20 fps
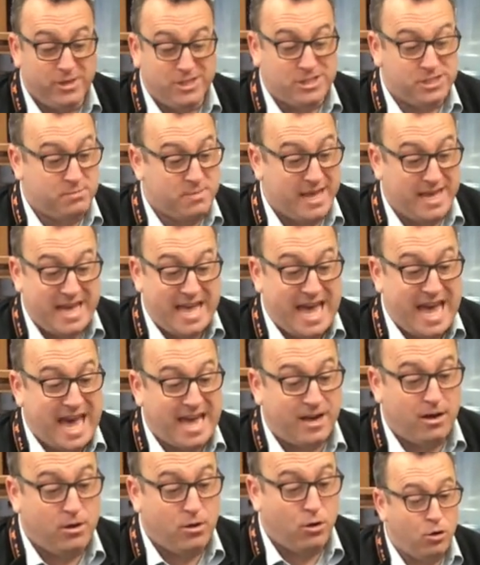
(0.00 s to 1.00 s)
maybe just make a
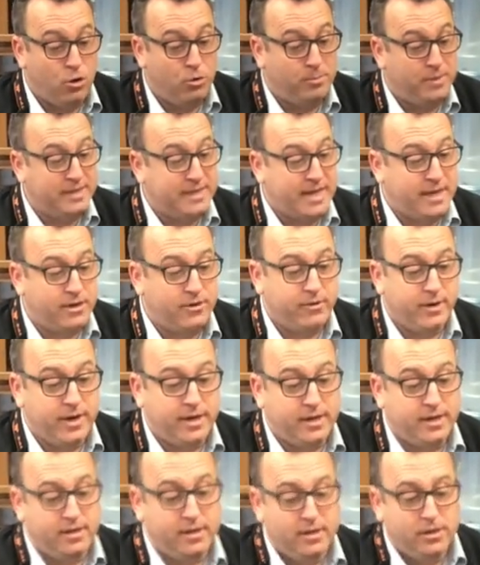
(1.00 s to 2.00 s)
hat at home and
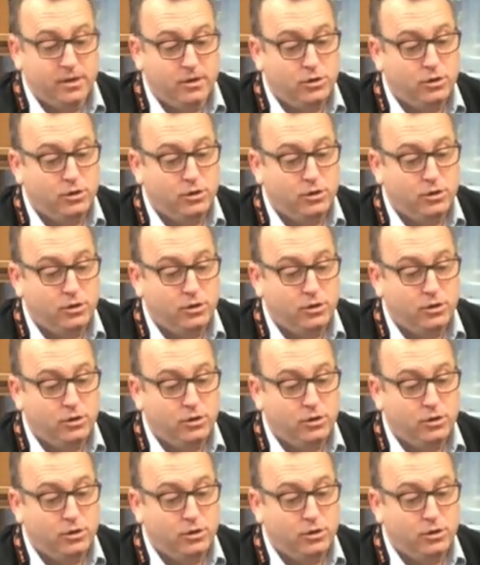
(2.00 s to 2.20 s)
decorate it,